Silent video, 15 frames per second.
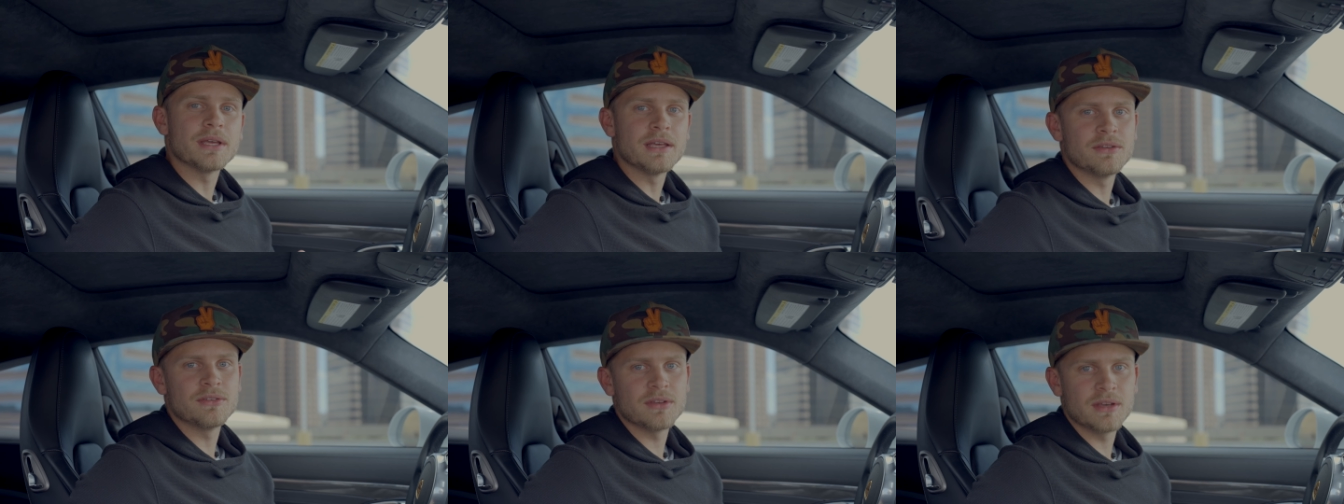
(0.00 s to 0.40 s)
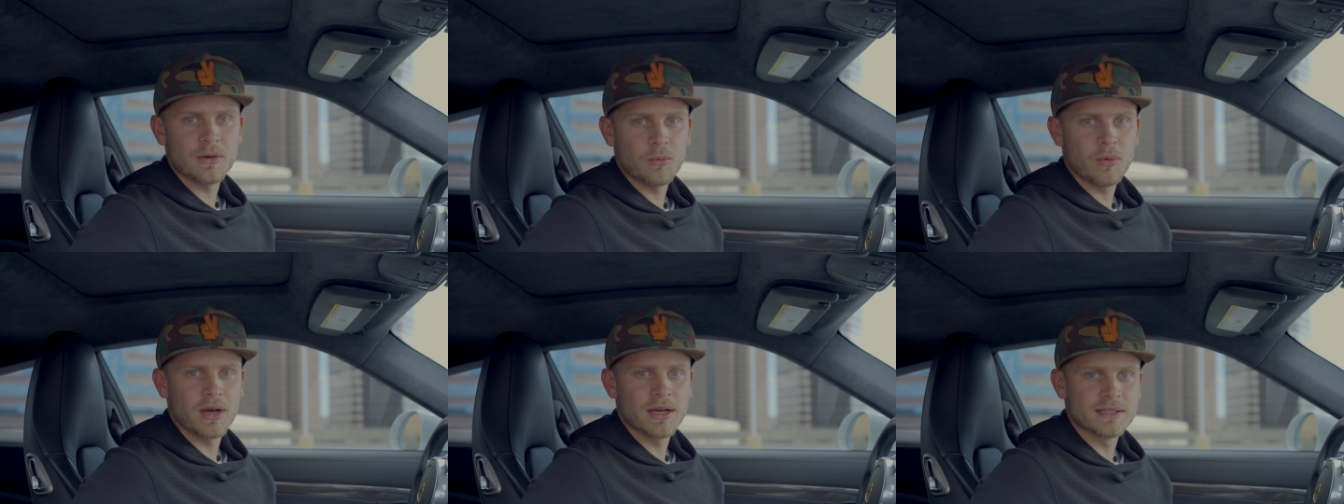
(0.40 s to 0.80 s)
easy it
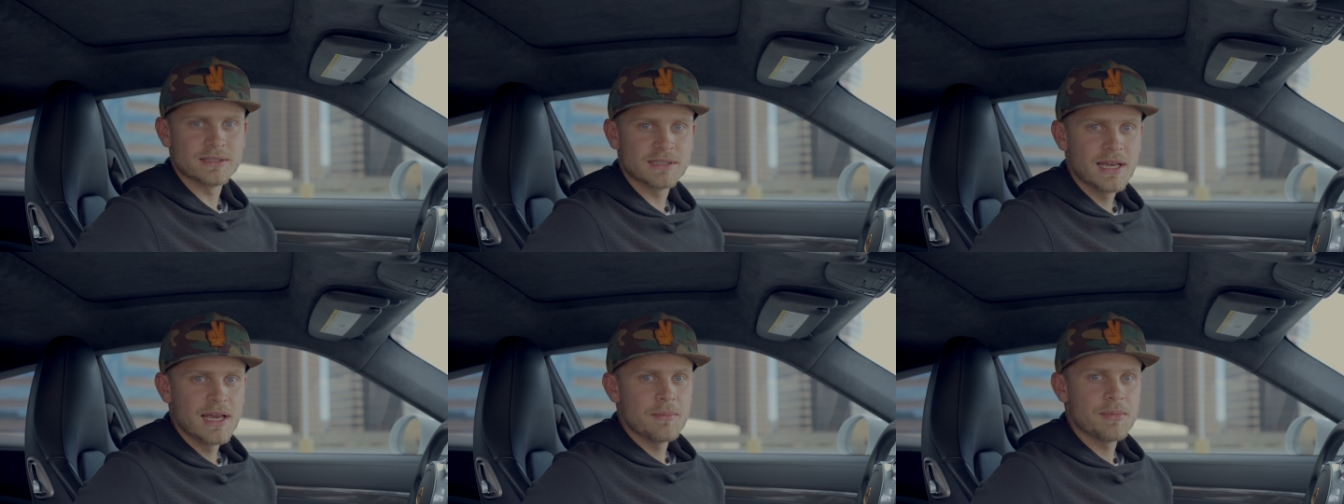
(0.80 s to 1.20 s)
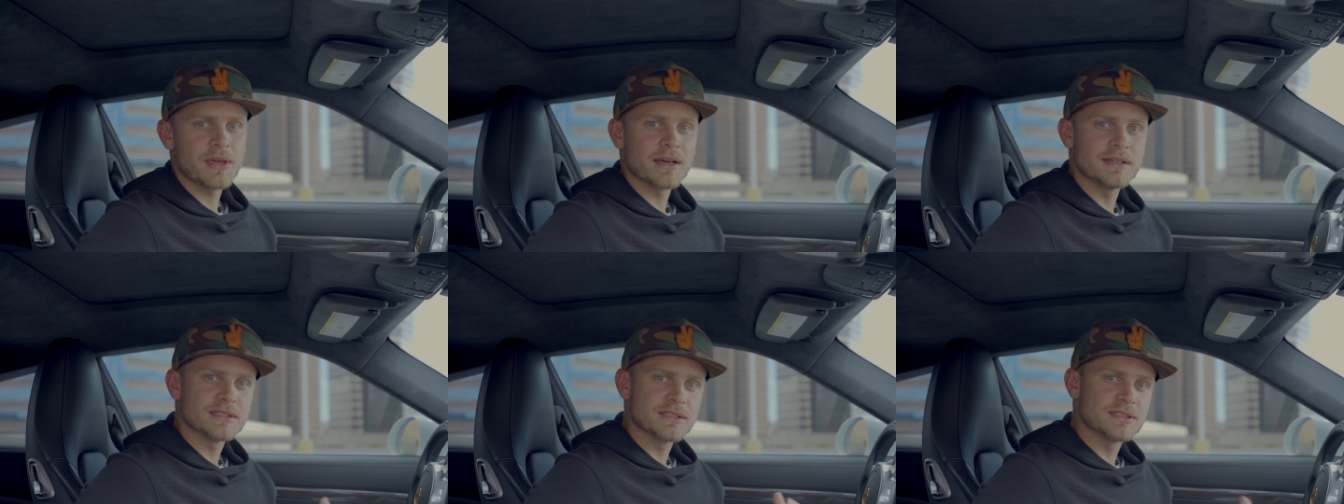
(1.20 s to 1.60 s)
was,
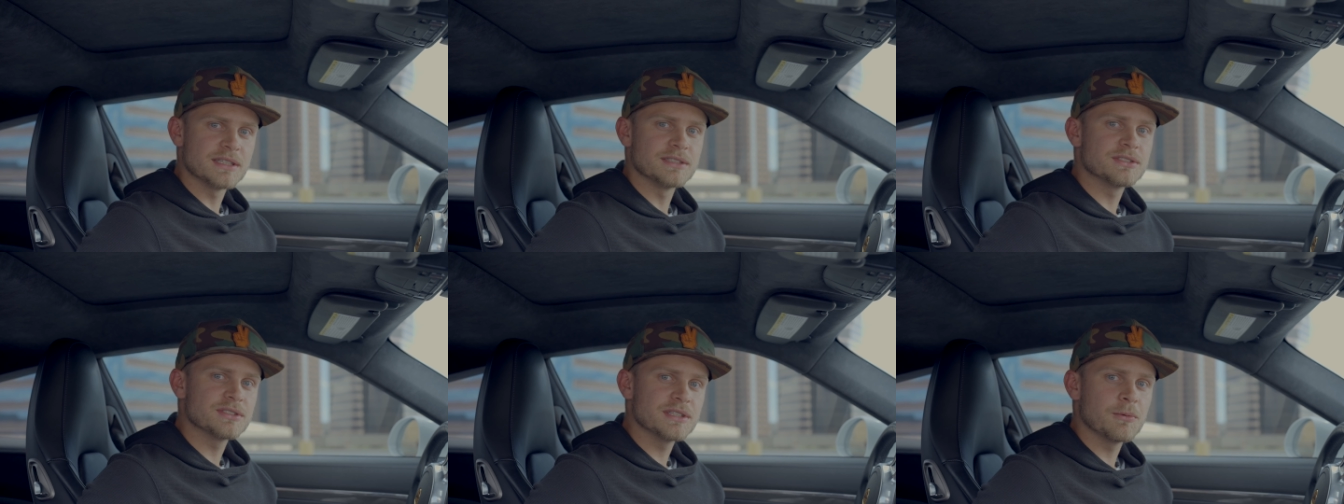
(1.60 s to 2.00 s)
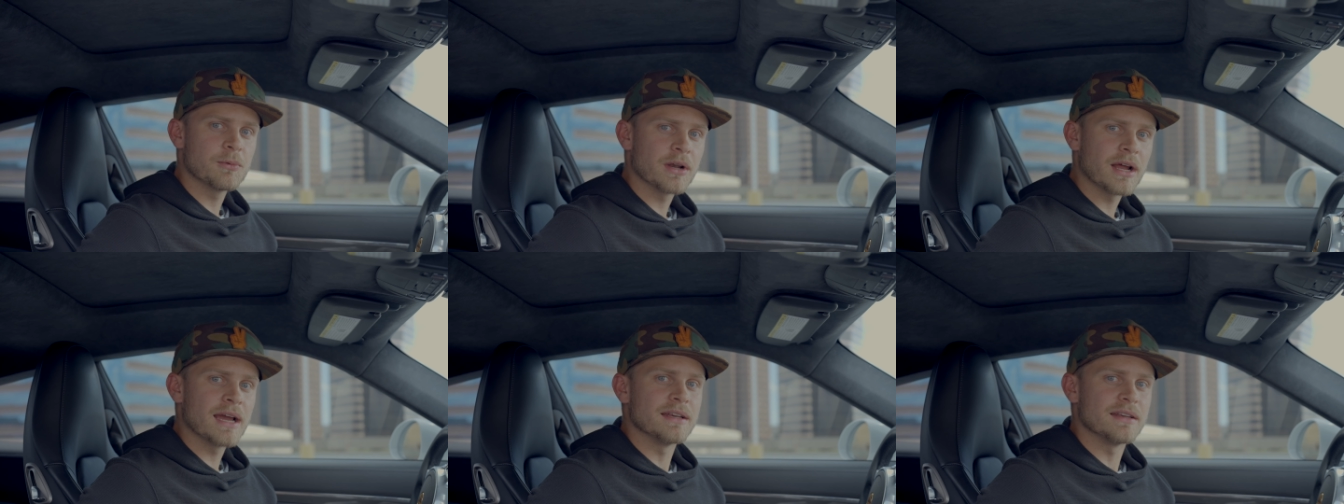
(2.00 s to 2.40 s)
because essentially
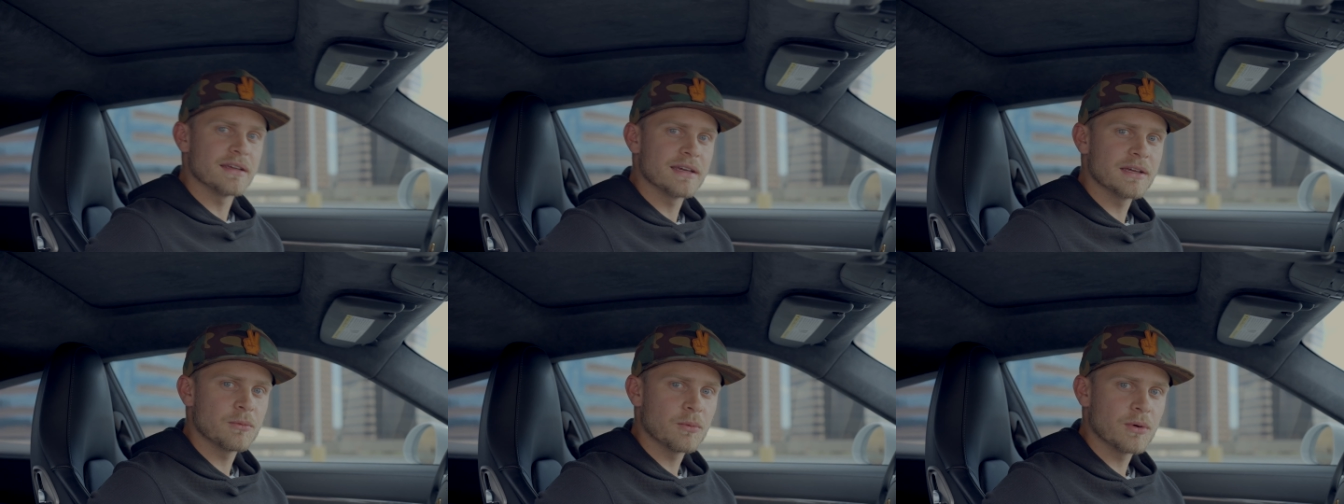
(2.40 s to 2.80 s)
what I did